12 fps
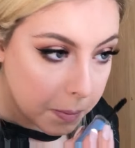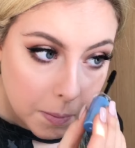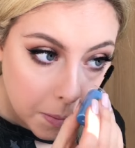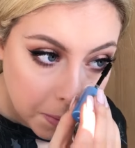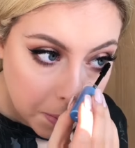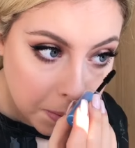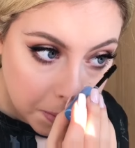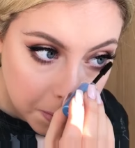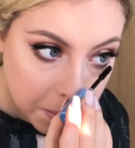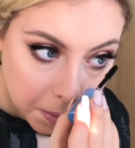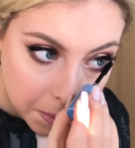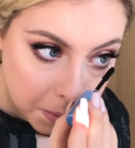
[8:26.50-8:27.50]
blend in my
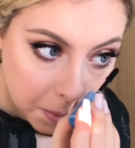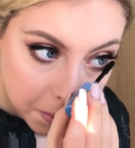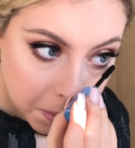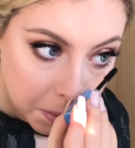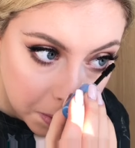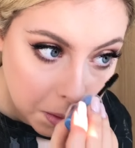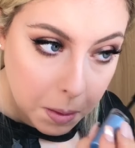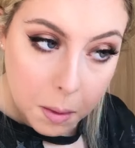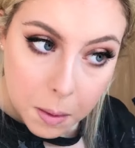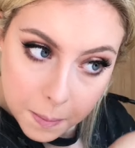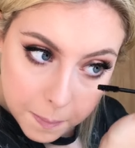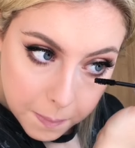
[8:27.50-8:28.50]
false lashes with
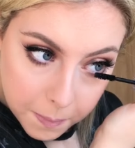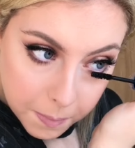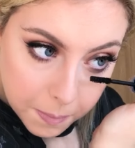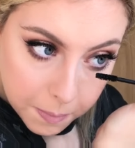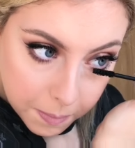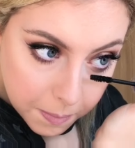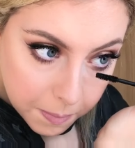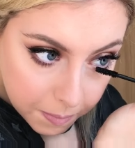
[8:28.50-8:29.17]
my real ones.